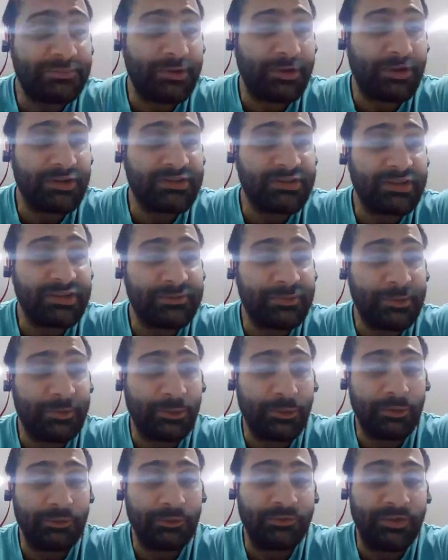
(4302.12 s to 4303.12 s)
because these
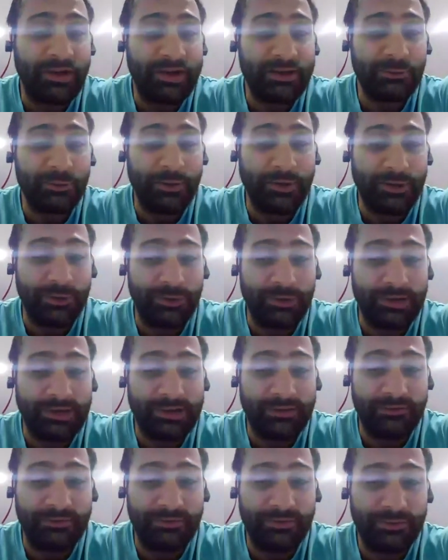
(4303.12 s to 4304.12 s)
people will find where you
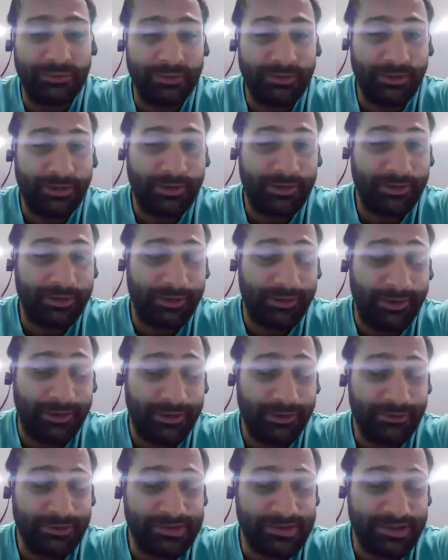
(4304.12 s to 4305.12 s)
live. Are
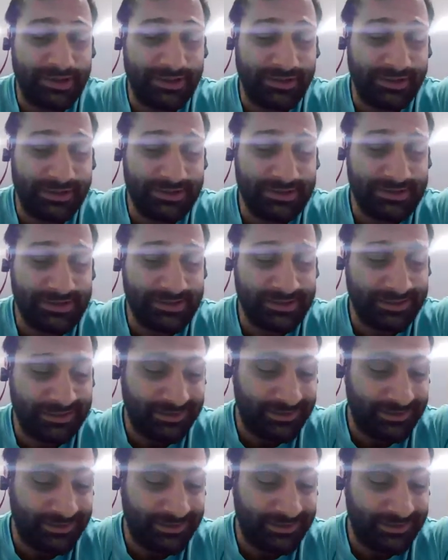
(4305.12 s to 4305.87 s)
you serious?